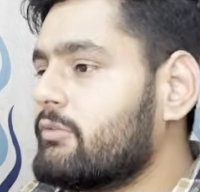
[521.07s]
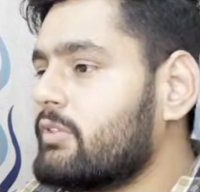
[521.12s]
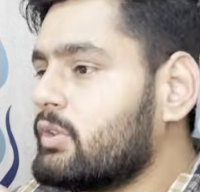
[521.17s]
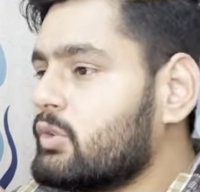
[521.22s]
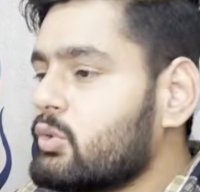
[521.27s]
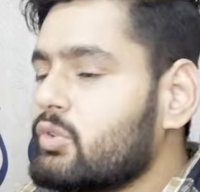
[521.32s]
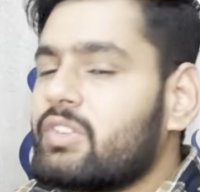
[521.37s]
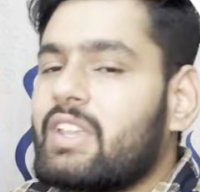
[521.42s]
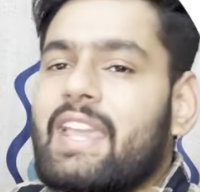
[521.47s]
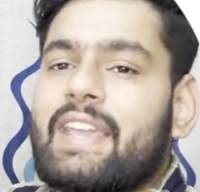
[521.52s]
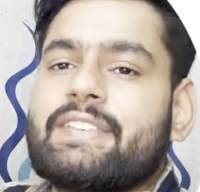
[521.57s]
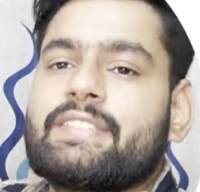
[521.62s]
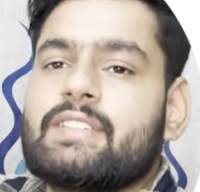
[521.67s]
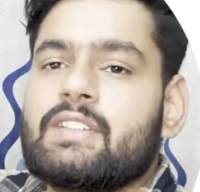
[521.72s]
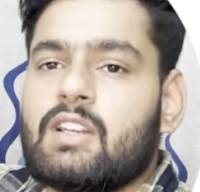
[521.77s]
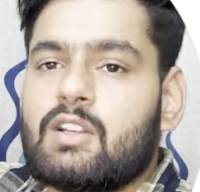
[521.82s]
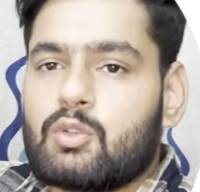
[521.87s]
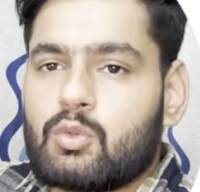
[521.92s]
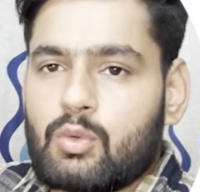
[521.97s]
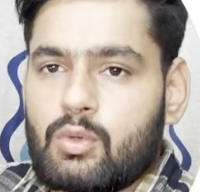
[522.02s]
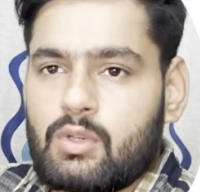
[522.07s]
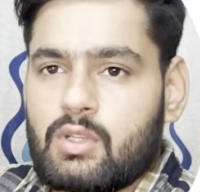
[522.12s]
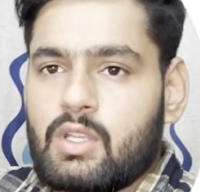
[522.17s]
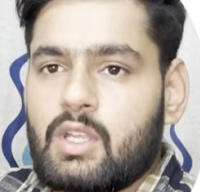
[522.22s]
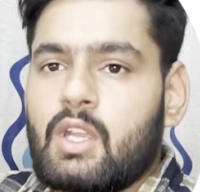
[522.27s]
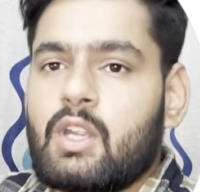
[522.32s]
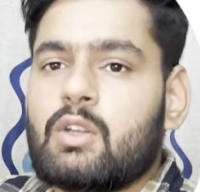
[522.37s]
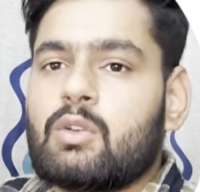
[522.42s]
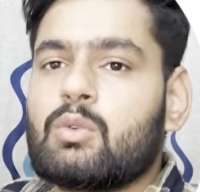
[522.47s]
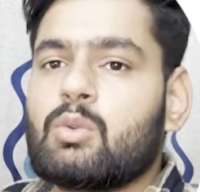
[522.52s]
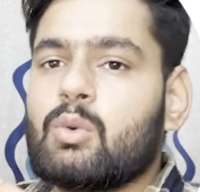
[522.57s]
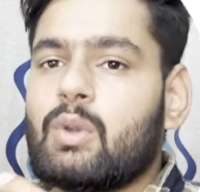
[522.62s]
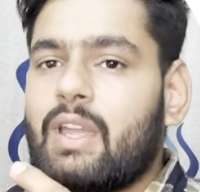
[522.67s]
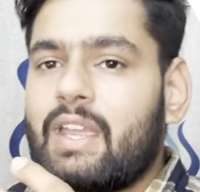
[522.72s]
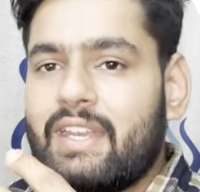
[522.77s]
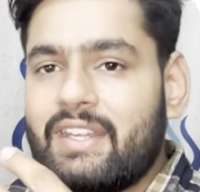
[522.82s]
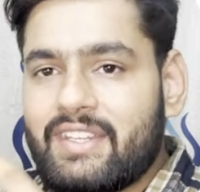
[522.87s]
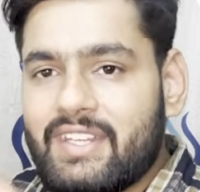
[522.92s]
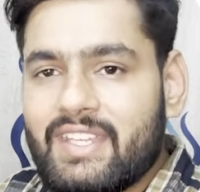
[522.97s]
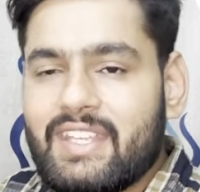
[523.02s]
we use external tool to
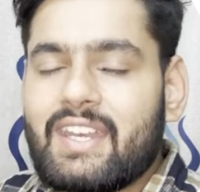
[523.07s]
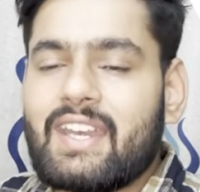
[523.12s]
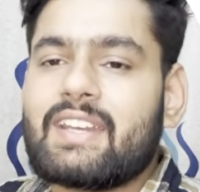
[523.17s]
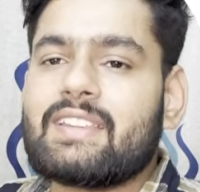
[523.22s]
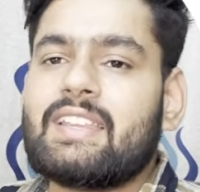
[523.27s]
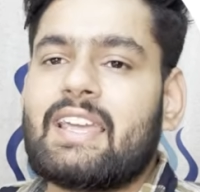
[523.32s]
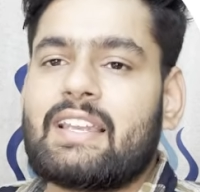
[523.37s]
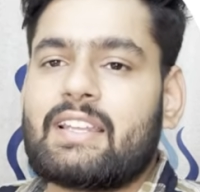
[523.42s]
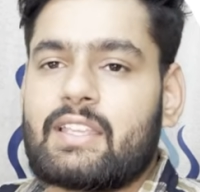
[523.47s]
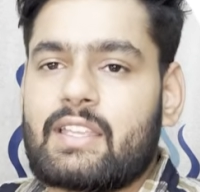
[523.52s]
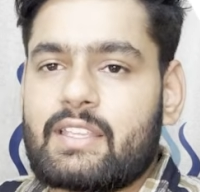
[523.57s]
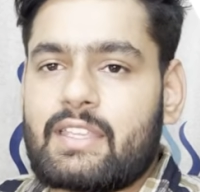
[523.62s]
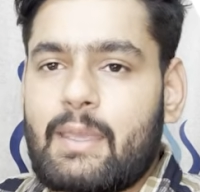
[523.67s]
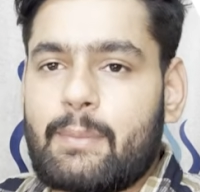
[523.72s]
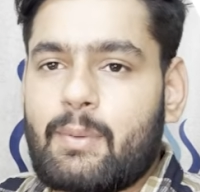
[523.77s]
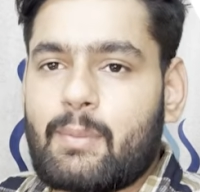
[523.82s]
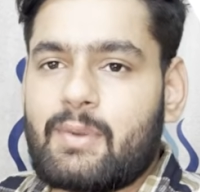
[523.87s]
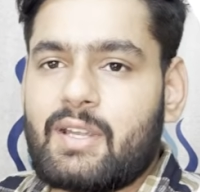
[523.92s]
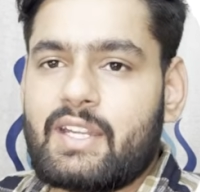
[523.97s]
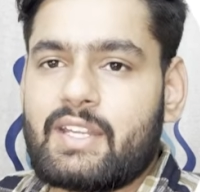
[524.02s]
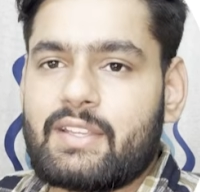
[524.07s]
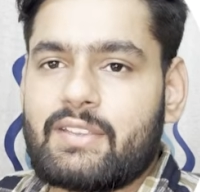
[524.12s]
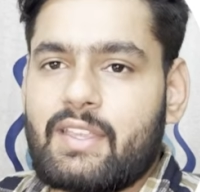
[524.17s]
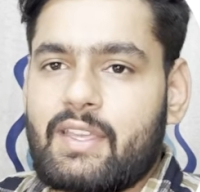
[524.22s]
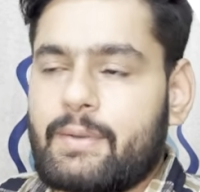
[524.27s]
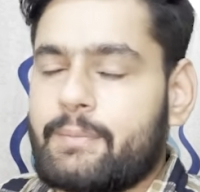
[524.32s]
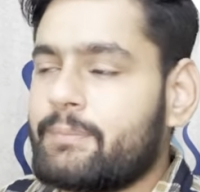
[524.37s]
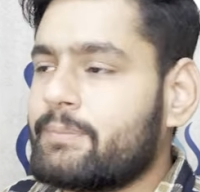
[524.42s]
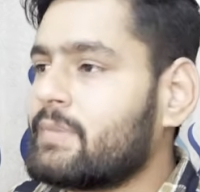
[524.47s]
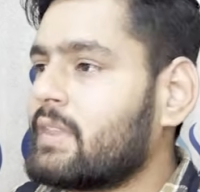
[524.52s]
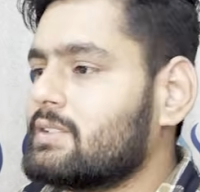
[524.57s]
integrate the capability there.